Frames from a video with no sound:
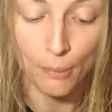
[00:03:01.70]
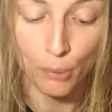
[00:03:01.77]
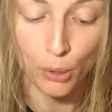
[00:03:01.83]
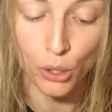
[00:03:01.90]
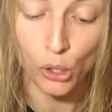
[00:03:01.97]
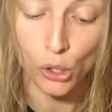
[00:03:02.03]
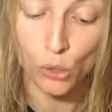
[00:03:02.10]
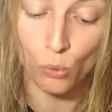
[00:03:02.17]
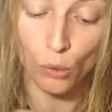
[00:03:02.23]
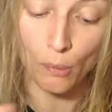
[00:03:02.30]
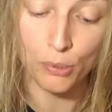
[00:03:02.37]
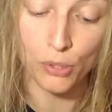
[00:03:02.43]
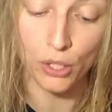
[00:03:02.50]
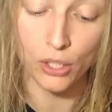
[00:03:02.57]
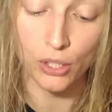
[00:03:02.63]
Put your
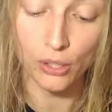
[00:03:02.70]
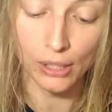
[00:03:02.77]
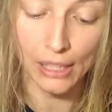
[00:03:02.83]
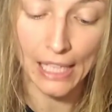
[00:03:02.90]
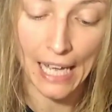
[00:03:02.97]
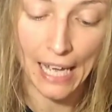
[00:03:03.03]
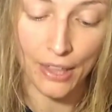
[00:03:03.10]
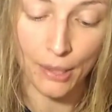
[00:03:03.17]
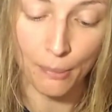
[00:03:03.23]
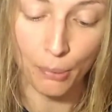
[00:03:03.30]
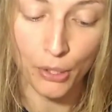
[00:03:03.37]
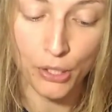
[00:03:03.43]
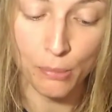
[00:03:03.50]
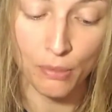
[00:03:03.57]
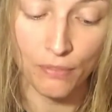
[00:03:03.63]
swab securely at the
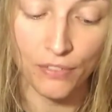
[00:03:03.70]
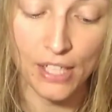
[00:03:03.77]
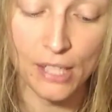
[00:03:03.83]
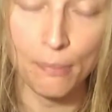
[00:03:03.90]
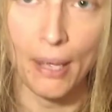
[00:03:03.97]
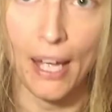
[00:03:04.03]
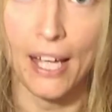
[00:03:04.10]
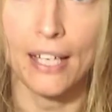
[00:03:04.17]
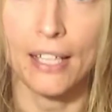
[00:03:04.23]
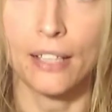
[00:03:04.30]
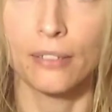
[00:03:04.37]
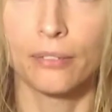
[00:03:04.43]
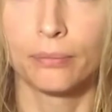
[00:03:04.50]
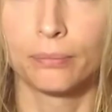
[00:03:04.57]
bottom of this pack